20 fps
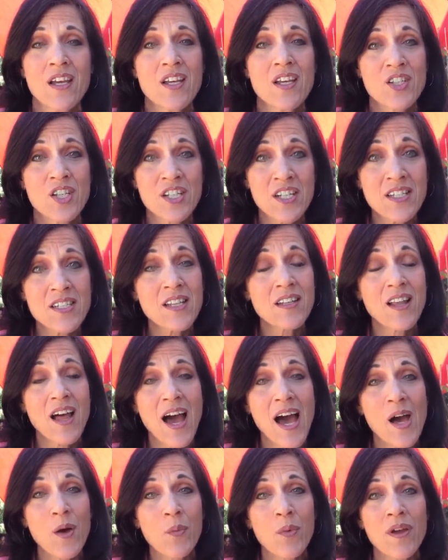She does a
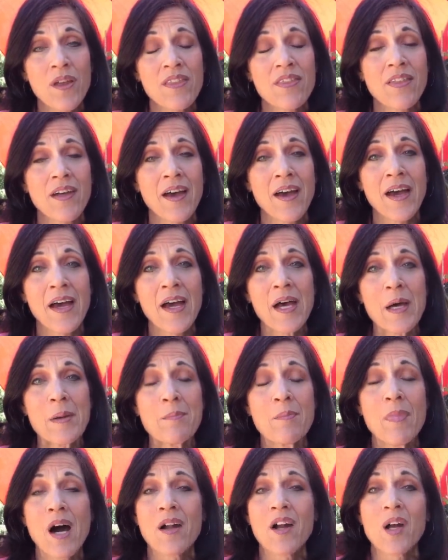lot with
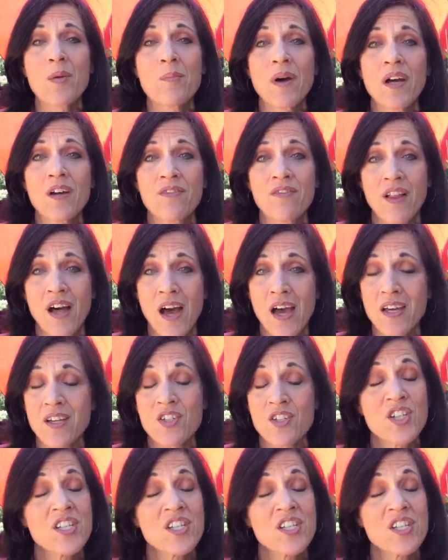um, monarch butterflies.